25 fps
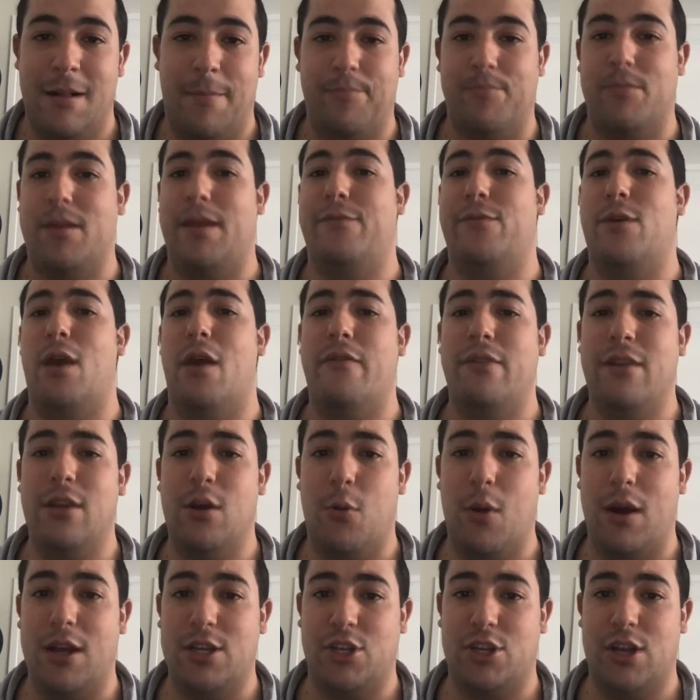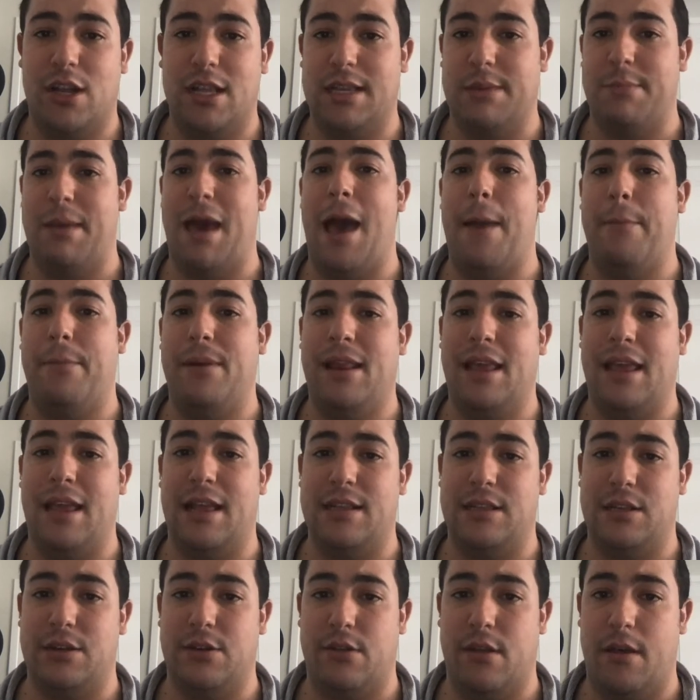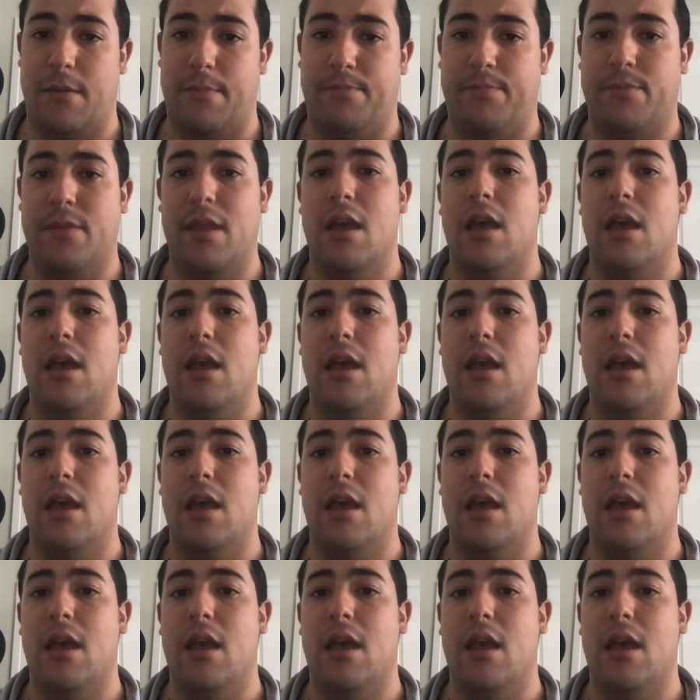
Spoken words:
If you have any questions, I'm happy to answer them.